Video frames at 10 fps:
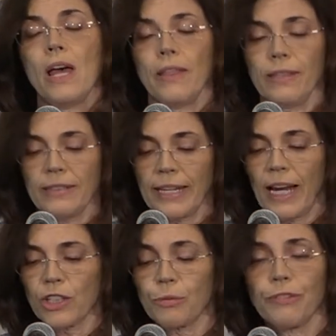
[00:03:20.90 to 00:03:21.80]
This
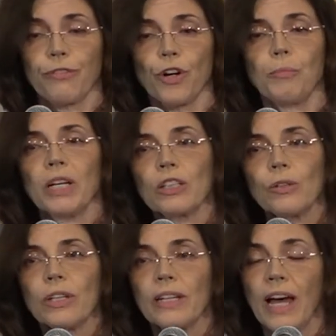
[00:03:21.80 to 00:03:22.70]
tax reform
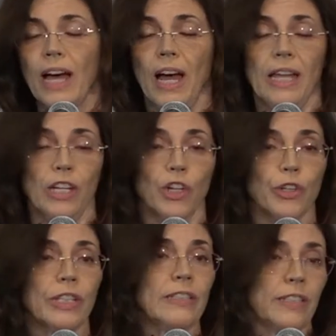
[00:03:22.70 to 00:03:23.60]
included
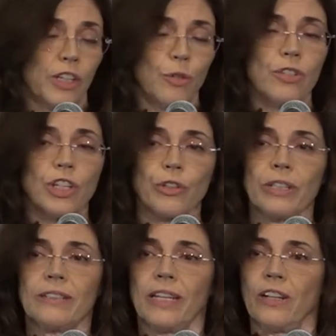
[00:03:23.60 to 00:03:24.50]
a huge
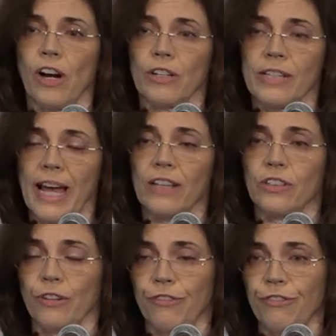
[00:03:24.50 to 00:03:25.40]
increase in our tax
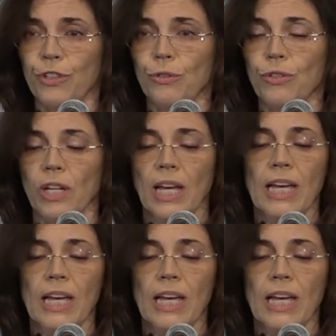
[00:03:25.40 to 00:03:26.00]
on food,